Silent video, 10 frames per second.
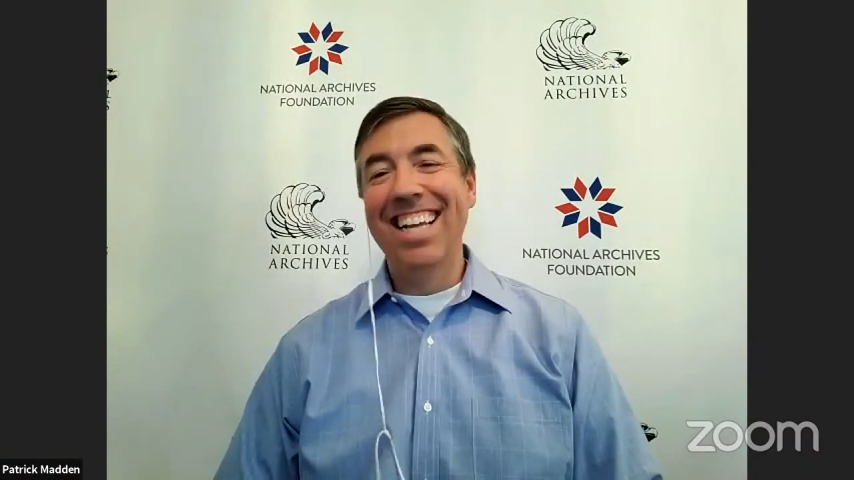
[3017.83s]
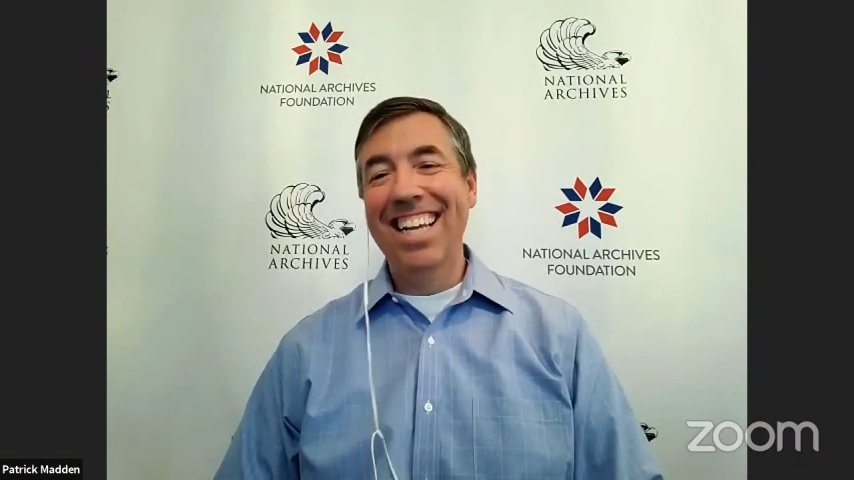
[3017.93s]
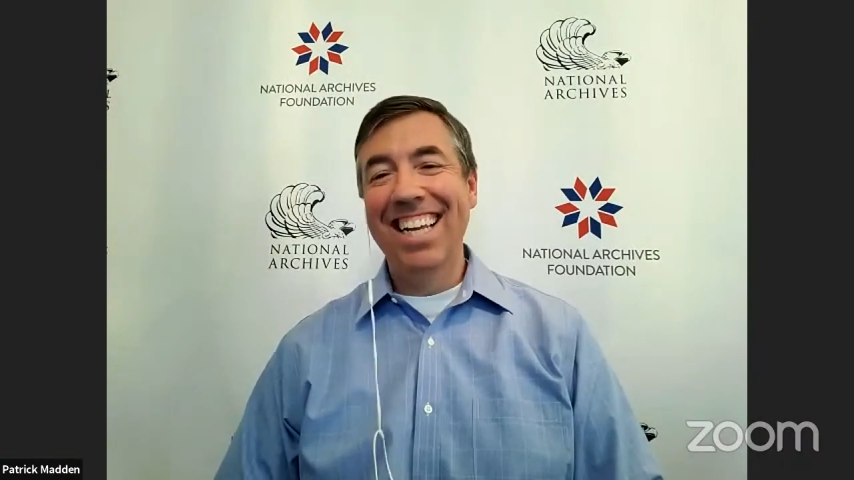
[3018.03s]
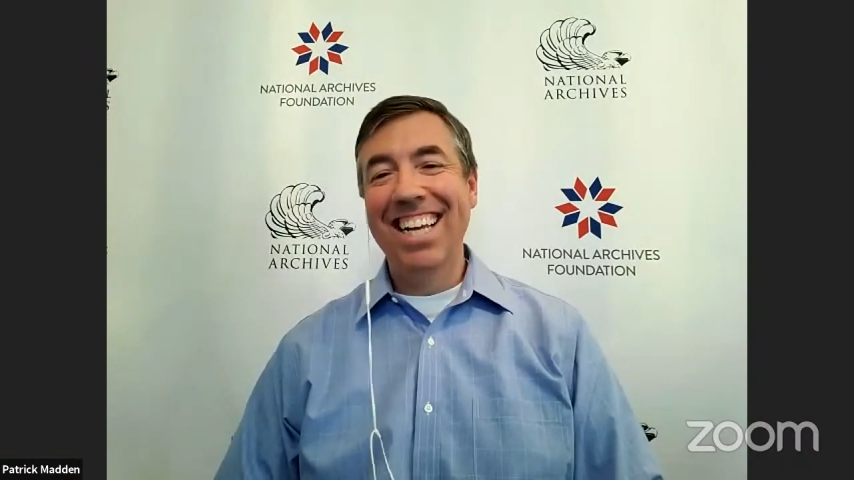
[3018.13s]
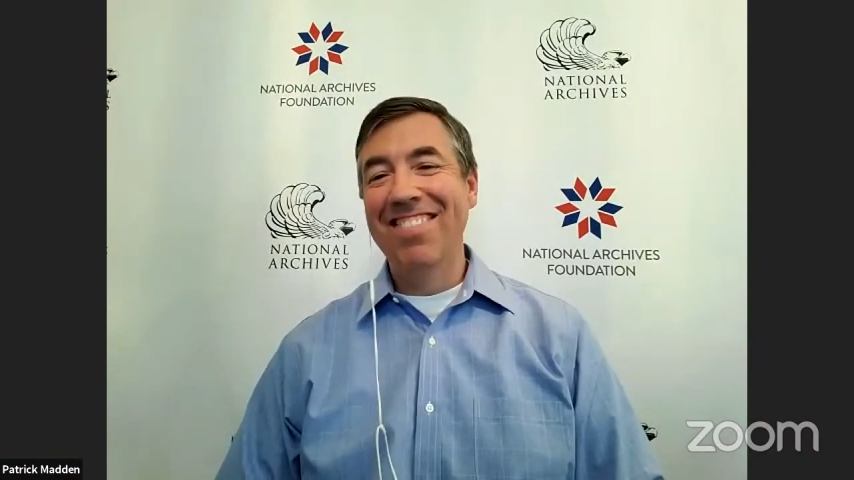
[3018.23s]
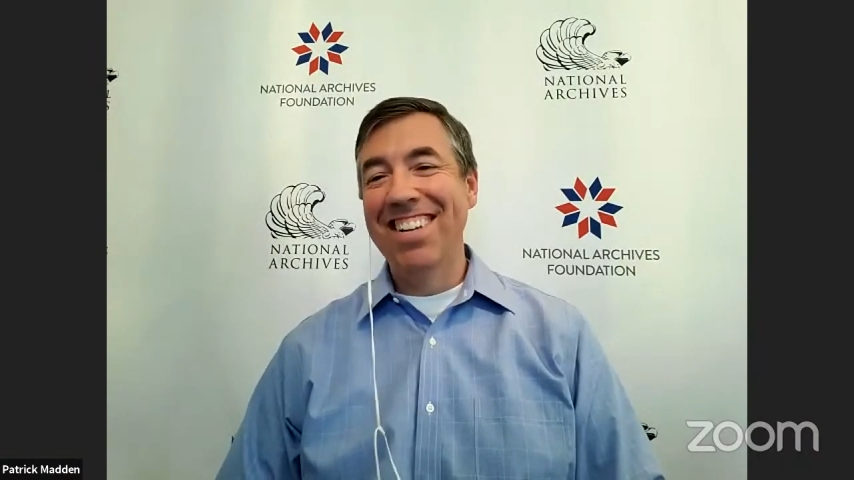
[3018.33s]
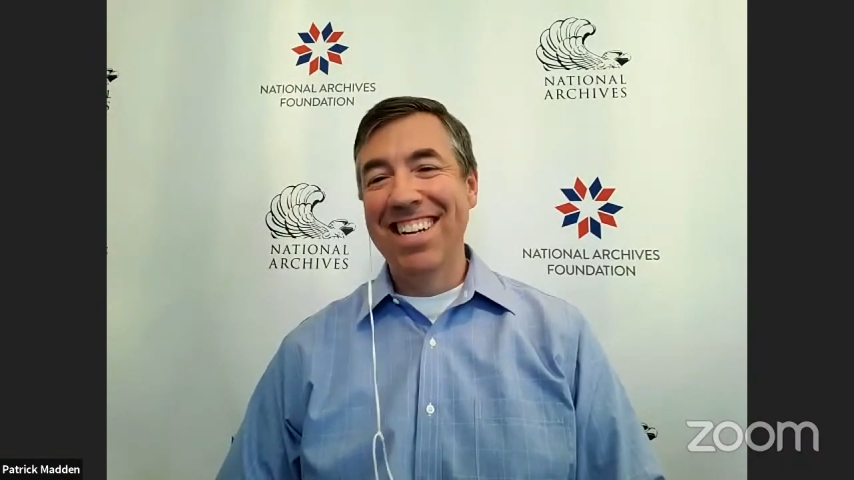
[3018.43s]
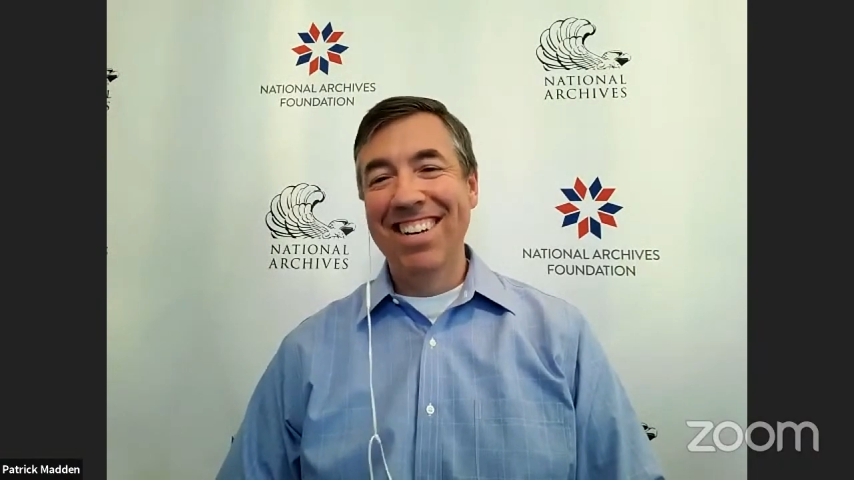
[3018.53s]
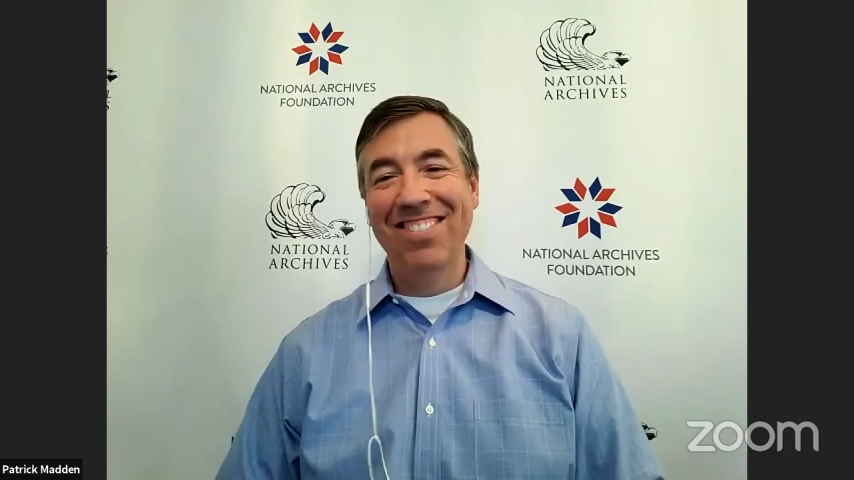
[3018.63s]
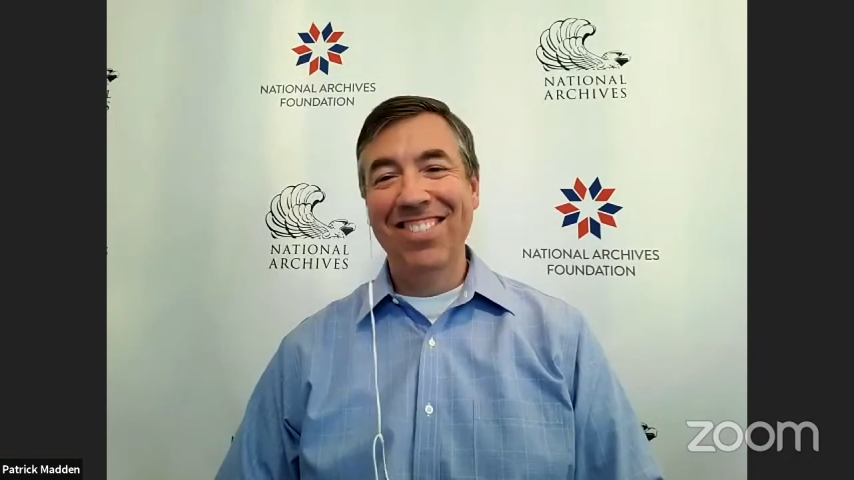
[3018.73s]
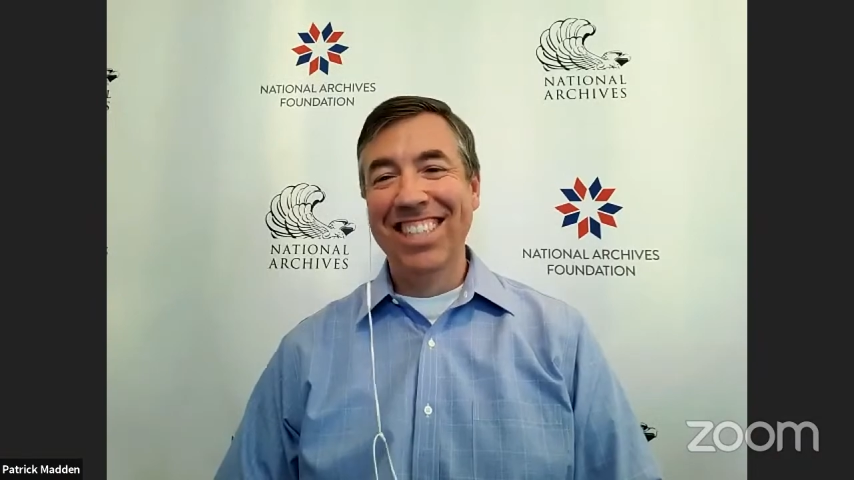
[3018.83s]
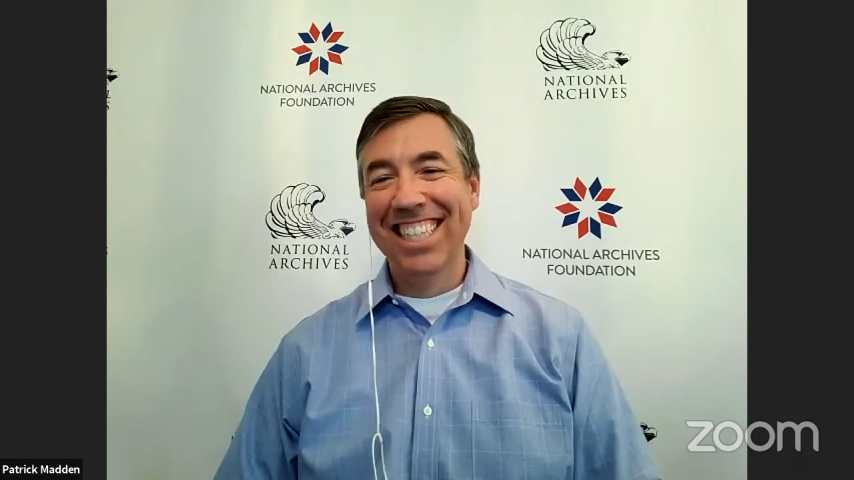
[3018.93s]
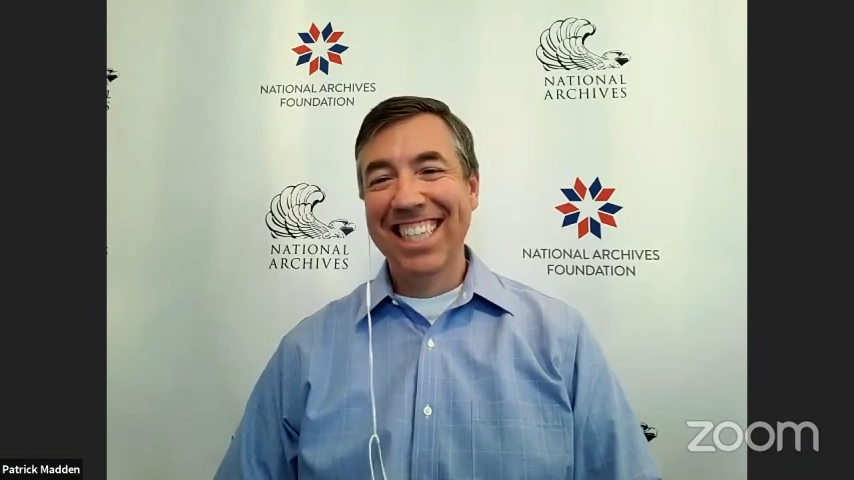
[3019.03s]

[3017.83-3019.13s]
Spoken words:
eating M&Ms?